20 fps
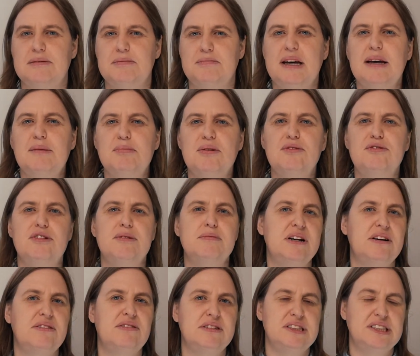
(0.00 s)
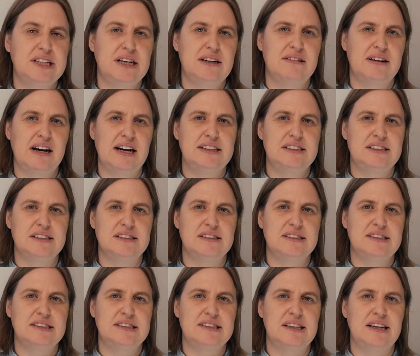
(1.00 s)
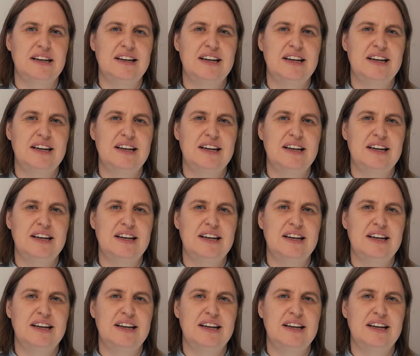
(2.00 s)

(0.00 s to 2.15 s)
people from different generations.